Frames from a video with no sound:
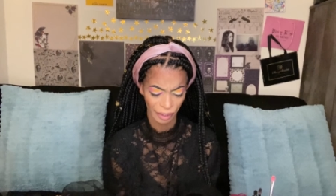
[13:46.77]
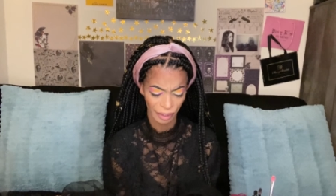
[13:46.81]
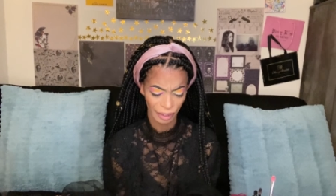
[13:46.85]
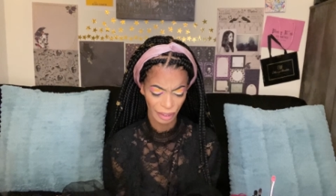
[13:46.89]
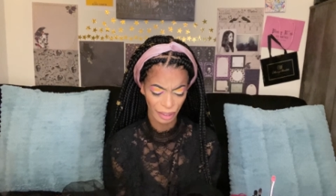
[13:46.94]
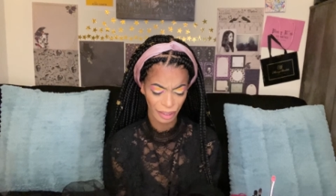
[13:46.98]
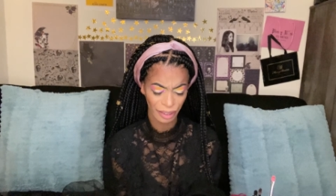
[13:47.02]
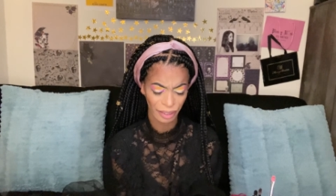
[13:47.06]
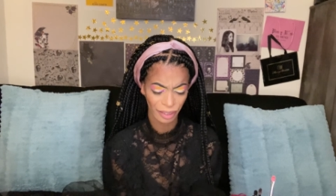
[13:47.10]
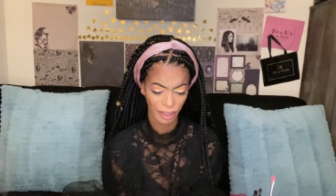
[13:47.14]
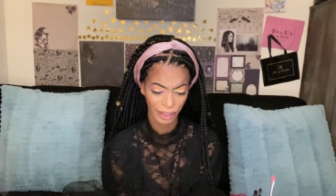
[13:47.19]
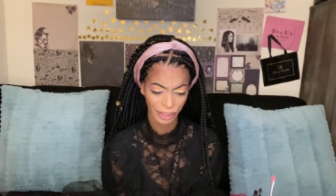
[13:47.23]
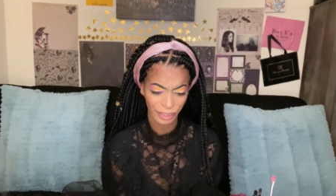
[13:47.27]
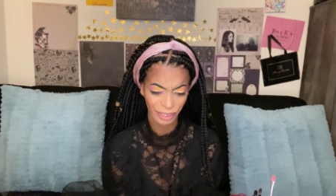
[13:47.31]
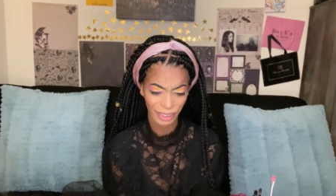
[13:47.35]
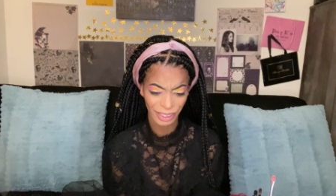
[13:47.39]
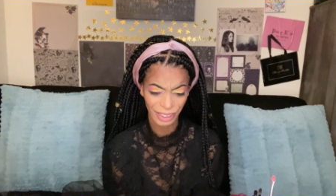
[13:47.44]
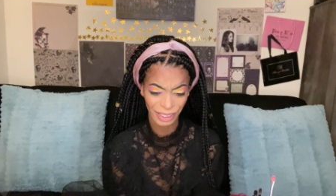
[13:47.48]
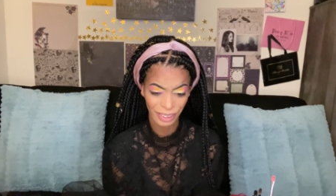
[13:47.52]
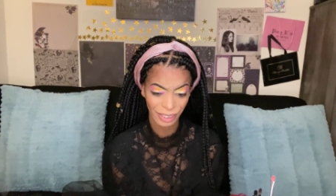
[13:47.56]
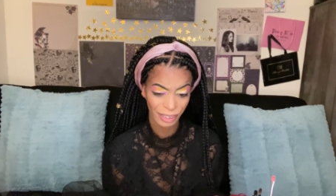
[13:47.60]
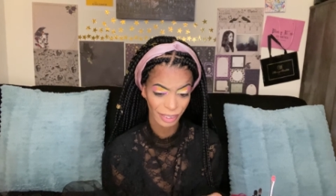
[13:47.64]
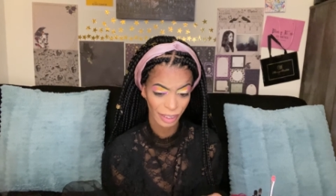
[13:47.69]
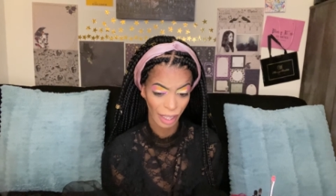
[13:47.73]
in like
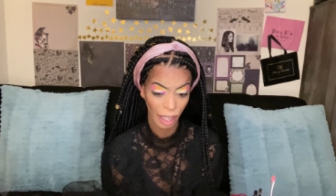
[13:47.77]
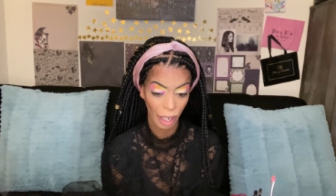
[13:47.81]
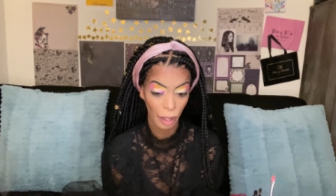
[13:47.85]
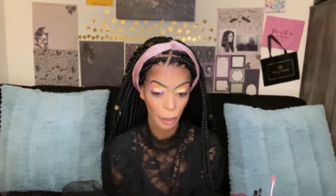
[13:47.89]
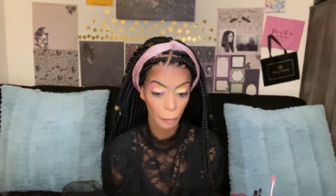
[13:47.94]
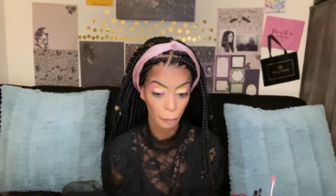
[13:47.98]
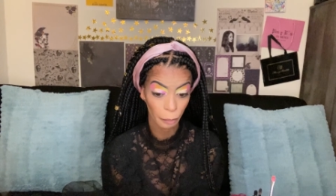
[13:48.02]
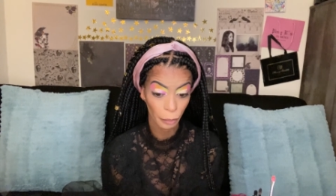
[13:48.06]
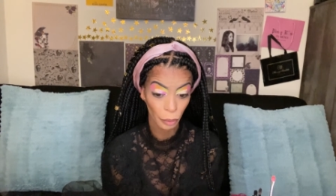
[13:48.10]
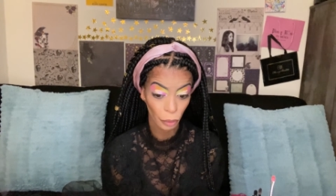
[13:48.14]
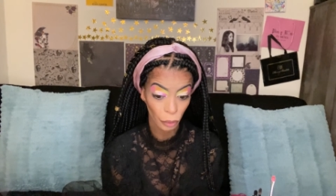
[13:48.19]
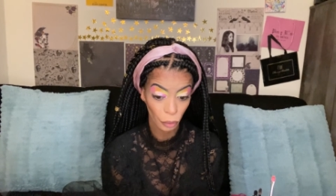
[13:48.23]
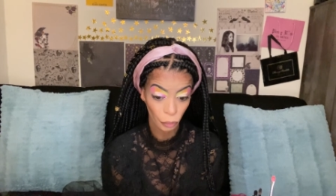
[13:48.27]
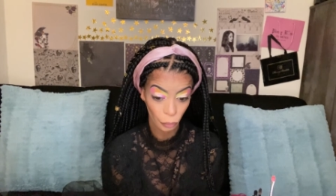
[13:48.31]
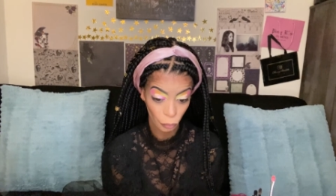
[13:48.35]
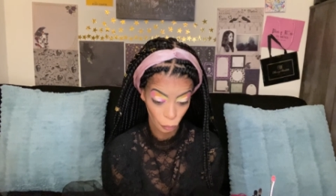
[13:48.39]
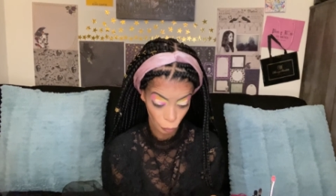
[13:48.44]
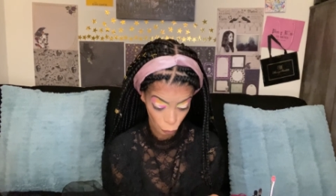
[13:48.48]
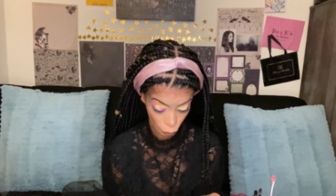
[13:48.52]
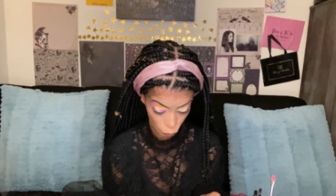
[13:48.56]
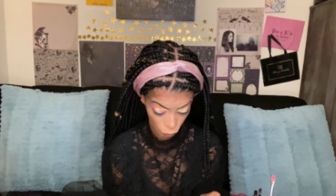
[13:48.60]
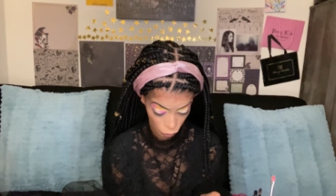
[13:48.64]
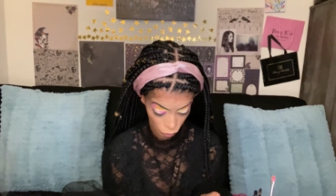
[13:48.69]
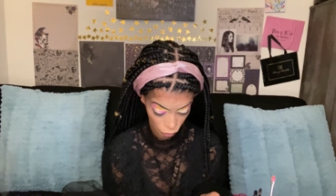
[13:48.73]
this sky
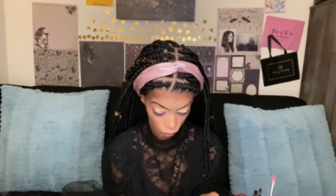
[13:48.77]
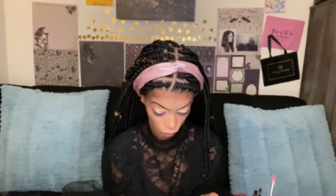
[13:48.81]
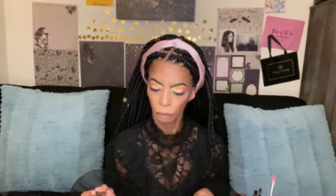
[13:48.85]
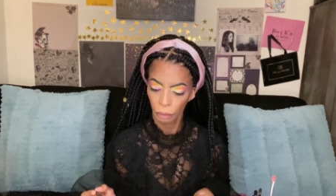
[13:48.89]
blue?